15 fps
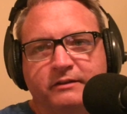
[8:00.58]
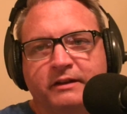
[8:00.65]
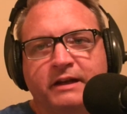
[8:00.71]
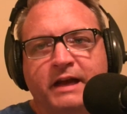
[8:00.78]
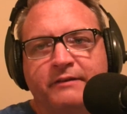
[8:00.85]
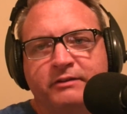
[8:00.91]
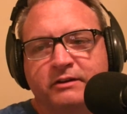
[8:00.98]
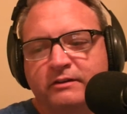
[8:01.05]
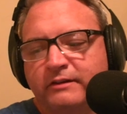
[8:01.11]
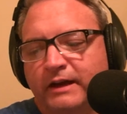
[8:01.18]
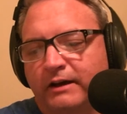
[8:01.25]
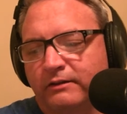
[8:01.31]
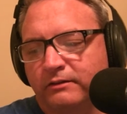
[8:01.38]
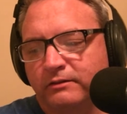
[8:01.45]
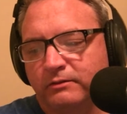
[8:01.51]
it averages
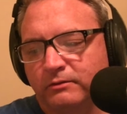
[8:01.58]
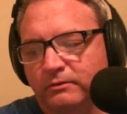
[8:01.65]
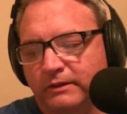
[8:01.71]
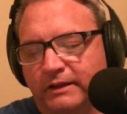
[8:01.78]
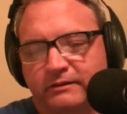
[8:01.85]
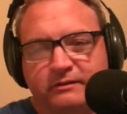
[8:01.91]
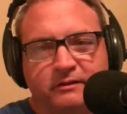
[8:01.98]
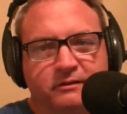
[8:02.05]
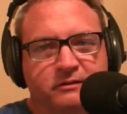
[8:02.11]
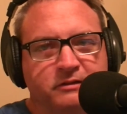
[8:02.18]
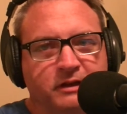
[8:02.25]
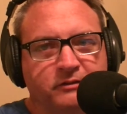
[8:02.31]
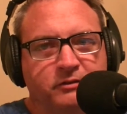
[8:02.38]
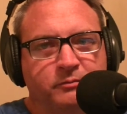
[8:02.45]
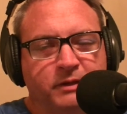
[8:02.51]
out to less than
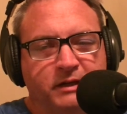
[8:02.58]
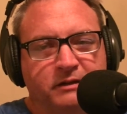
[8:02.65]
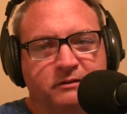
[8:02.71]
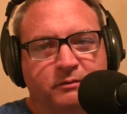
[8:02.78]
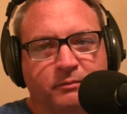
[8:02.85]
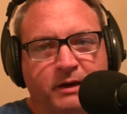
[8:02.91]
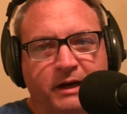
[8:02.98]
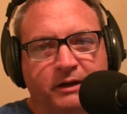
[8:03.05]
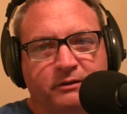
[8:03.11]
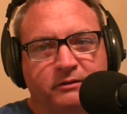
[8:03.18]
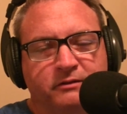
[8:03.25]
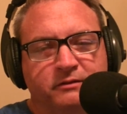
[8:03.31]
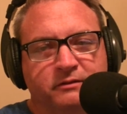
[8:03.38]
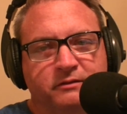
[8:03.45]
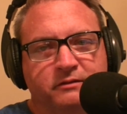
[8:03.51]
7 minutes a mile
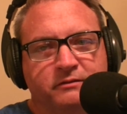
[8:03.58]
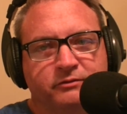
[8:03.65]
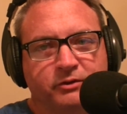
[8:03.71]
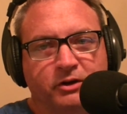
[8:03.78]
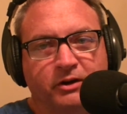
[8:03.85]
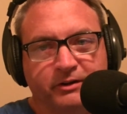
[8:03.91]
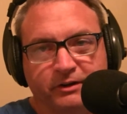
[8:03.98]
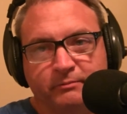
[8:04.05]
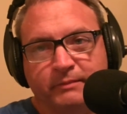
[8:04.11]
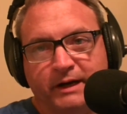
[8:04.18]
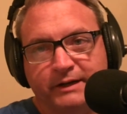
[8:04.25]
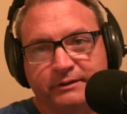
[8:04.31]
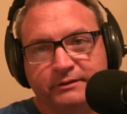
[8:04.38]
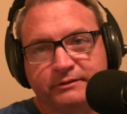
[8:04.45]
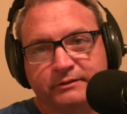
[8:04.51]
for 100
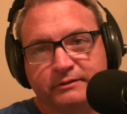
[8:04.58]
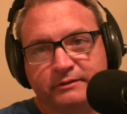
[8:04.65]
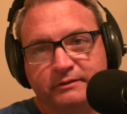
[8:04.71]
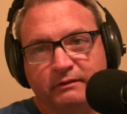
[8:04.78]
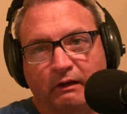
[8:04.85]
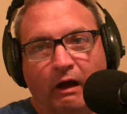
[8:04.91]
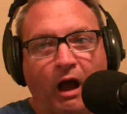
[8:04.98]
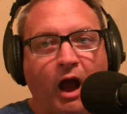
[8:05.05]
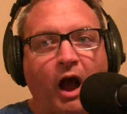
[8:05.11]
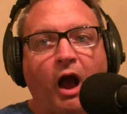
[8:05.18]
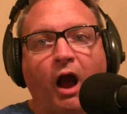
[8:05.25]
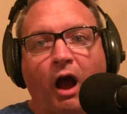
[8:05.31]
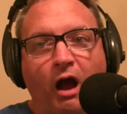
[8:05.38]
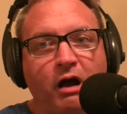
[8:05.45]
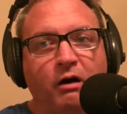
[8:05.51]
miles.
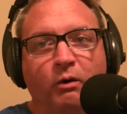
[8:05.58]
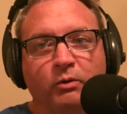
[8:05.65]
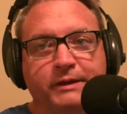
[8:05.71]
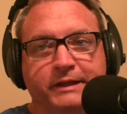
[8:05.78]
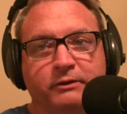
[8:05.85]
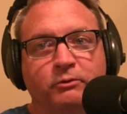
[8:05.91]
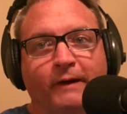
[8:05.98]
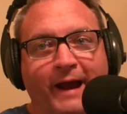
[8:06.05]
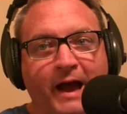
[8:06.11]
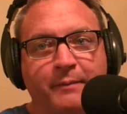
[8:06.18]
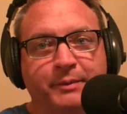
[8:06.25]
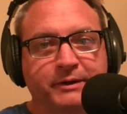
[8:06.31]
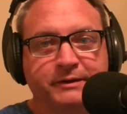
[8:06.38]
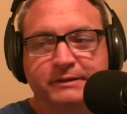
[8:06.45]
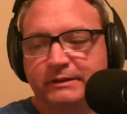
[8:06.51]
Holy
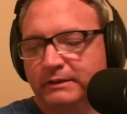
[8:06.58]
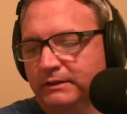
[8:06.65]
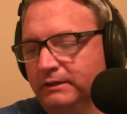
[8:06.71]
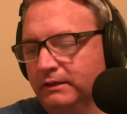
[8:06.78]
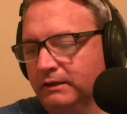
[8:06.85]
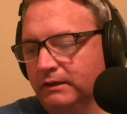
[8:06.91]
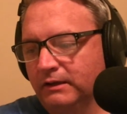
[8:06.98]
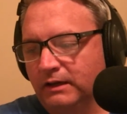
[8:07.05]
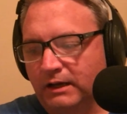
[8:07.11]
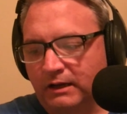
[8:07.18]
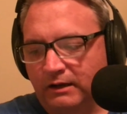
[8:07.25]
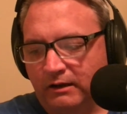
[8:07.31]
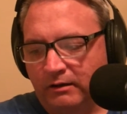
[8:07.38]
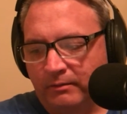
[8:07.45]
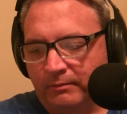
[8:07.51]
crap.
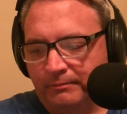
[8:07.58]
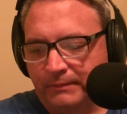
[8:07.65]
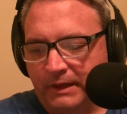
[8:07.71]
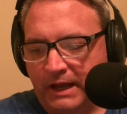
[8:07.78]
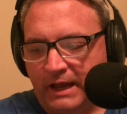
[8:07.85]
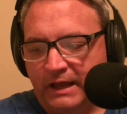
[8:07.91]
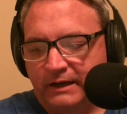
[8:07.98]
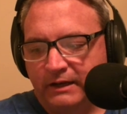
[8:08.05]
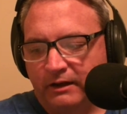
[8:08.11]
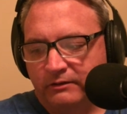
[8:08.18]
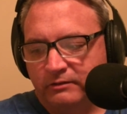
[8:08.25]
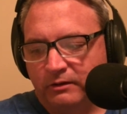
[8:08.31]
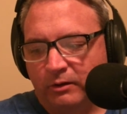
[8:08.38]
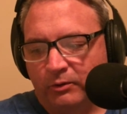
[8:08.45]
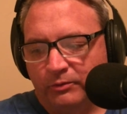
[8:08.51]
And he
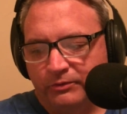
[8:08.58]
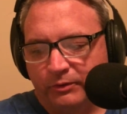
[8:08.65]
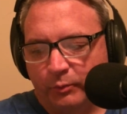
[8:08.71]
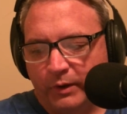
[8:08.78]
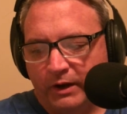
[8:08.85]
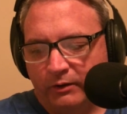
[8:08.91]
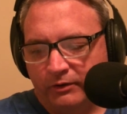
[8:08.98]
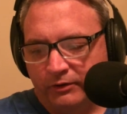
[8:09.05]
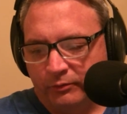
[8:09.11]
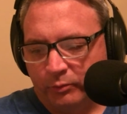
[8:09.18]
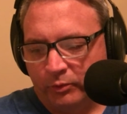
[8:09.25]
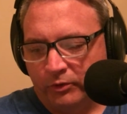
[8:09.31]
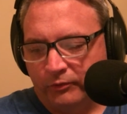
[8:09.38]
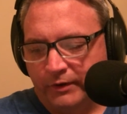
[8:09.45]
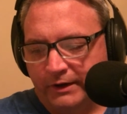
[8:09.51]
also holds the
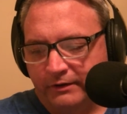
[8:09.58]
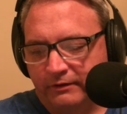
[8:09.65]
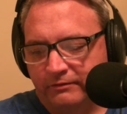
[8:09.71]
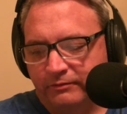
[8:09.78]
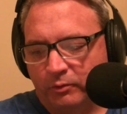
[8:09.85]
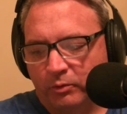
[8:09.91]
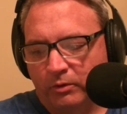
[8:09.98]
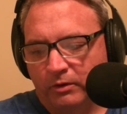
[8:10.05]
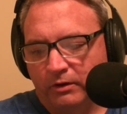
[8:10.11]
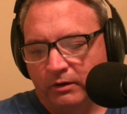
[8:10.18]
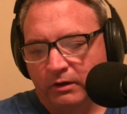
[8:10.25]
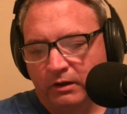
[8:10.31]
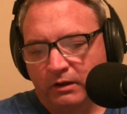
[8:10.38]
world record for